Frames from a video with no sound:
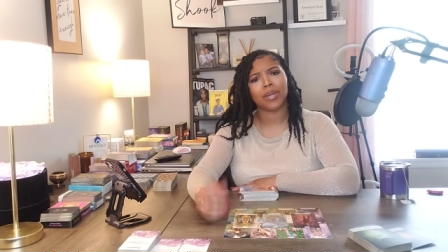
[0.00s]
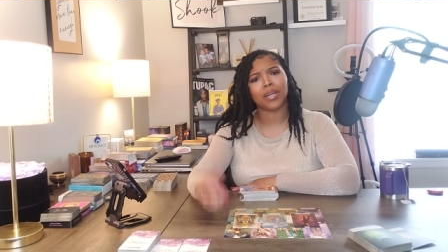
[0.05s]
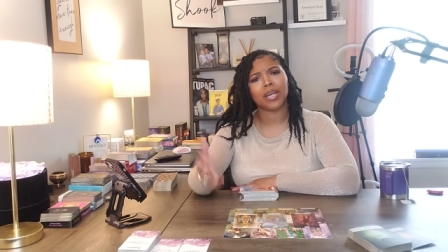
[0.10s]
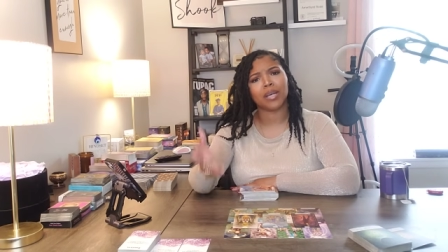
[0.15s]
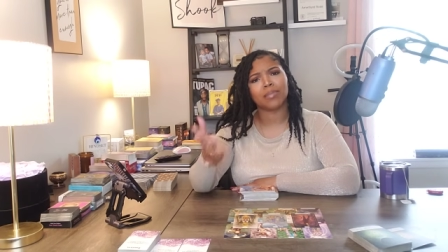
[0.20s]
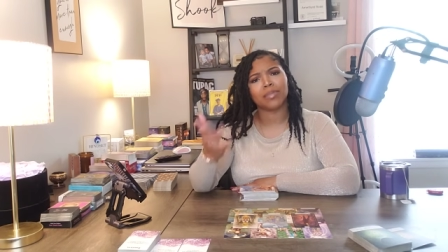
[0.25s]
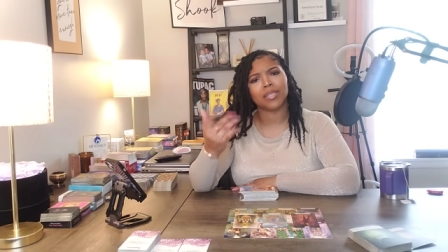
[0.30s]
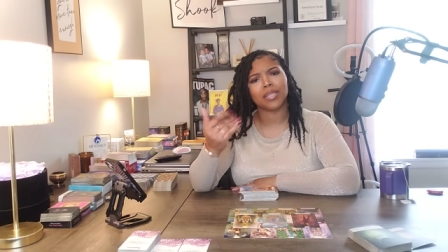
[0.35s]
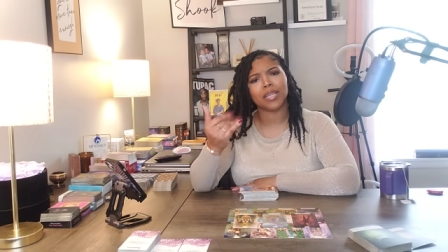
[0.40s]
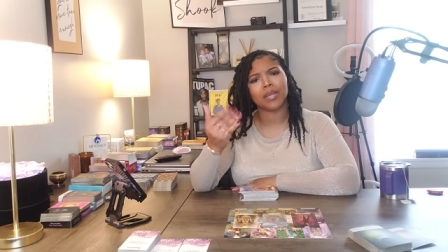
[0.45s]
but
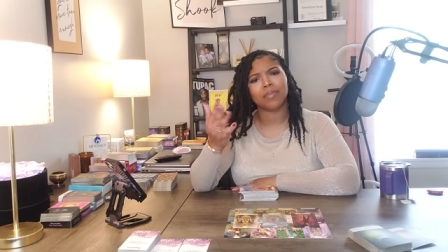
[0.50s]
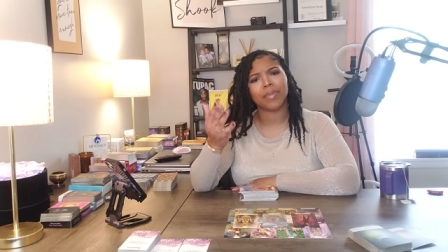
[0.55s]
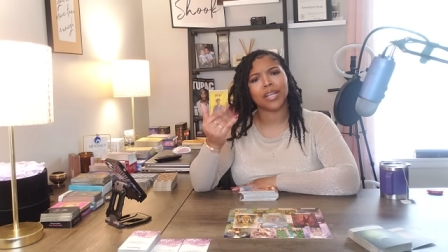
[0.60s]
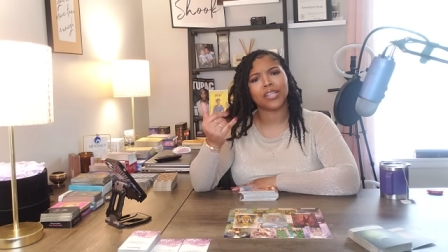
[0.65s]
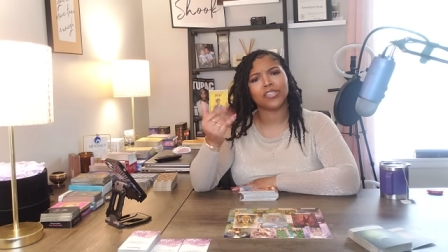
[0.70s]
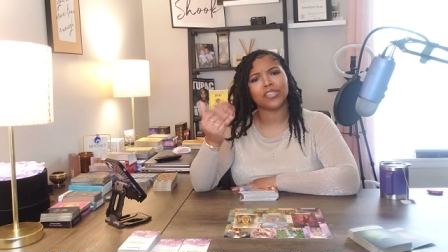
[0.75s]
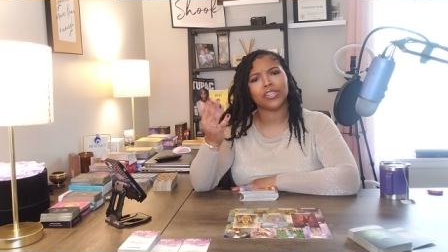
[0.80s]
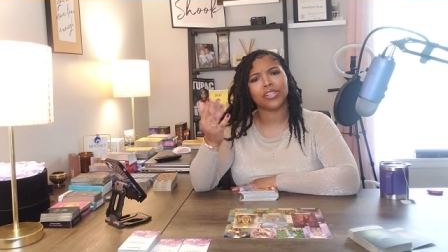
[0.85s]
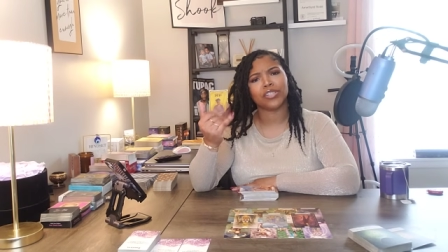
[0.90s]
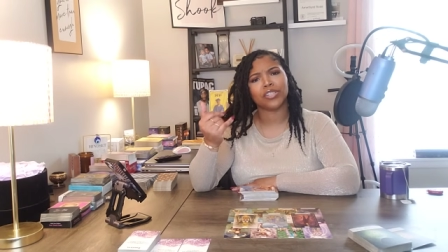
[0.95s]
come sit in
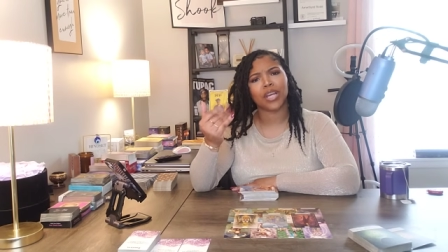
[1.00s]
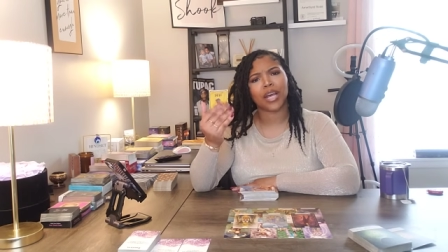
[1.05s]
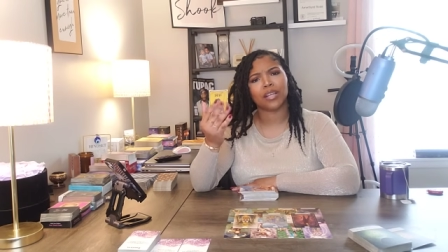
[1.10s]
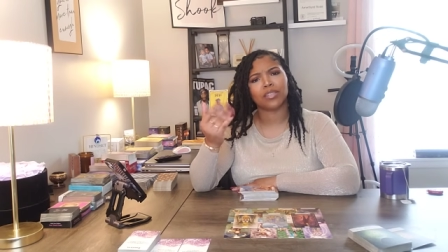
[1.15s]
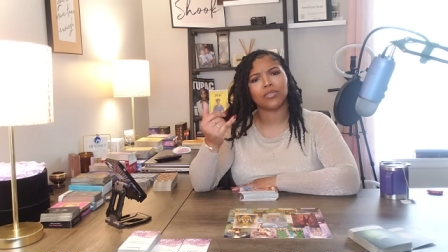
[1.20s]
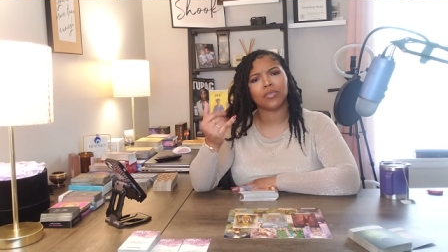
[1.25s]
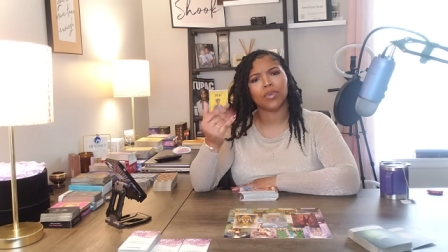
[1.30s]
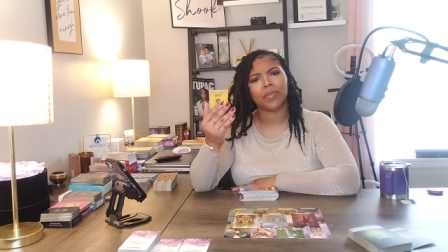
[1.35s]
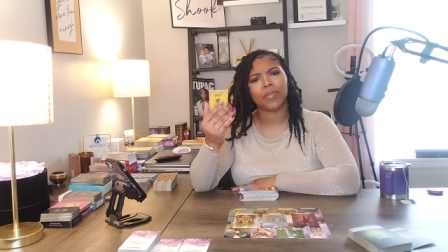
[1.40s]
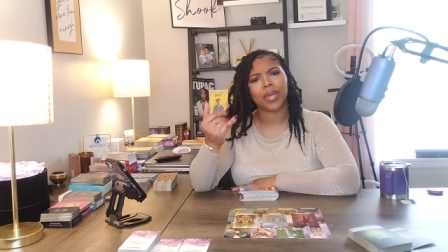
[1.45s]
my church
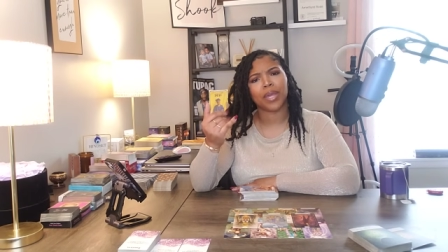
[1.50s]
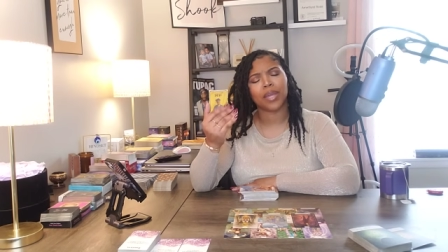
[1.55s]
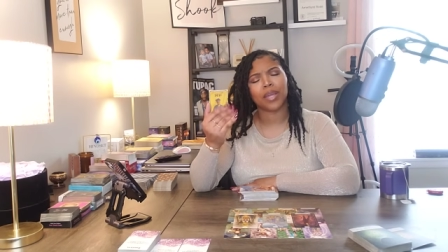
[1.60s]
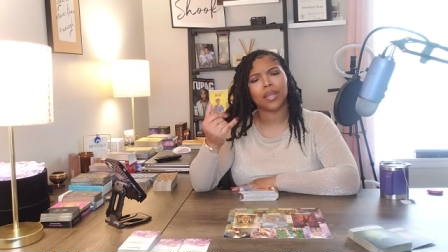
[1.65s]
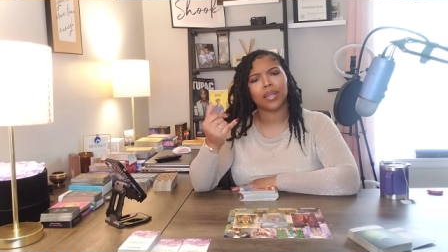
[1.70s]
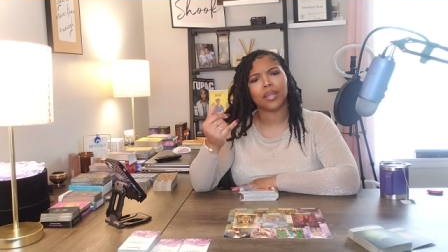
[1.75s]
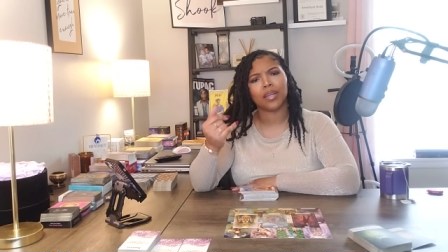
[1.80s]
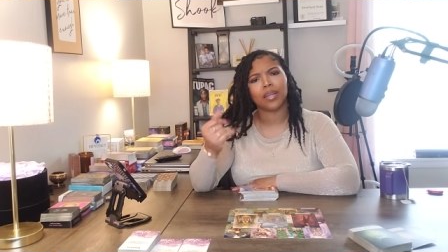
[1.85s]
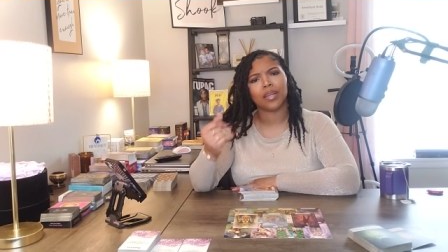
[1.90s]
house with me